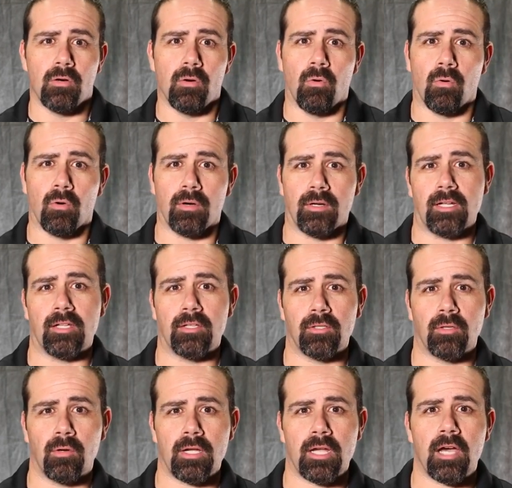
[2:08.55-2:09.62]
or an
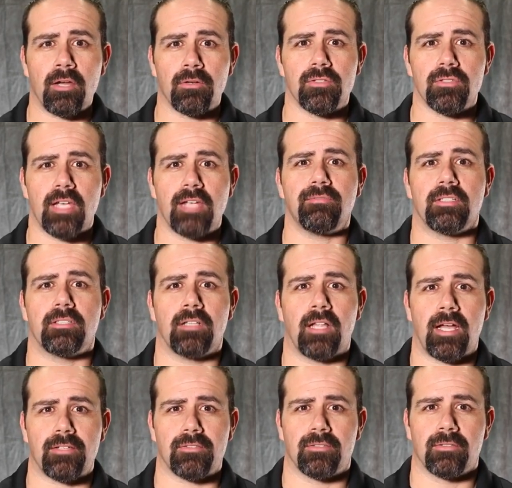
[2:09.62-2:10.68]
Illinois hunter safety
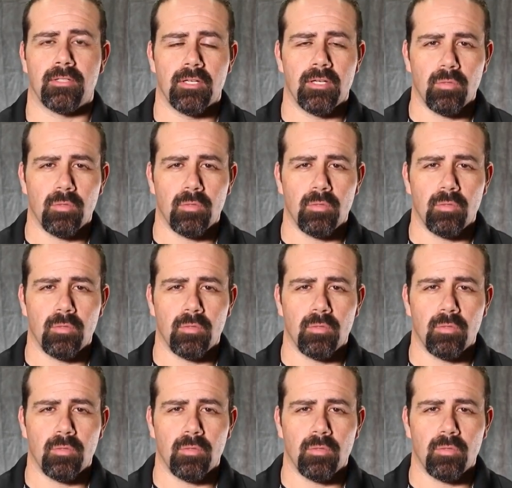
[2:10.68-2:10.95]
class.